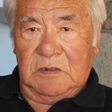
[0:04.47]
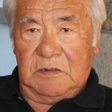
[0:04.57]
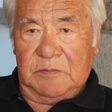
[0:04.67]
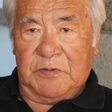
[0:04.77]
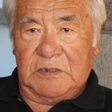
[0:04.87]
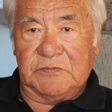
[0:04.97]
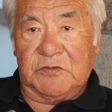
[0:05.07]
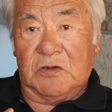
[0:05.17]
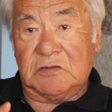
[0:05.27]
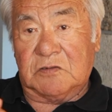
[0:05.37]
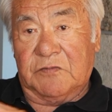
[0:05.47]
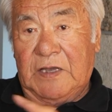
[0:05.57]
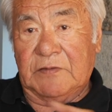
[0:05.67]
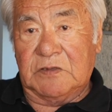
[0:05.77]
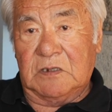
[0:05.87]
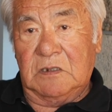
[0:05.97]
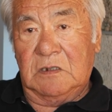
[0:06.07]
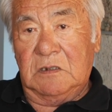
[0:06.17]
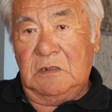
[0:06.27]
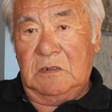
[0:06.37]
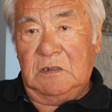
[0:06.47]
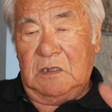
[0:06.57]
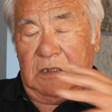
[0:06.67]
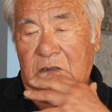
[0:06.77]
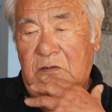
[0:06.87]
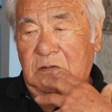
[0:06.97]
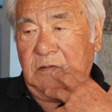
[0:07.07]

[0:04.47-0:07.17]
the price for all surviving uh,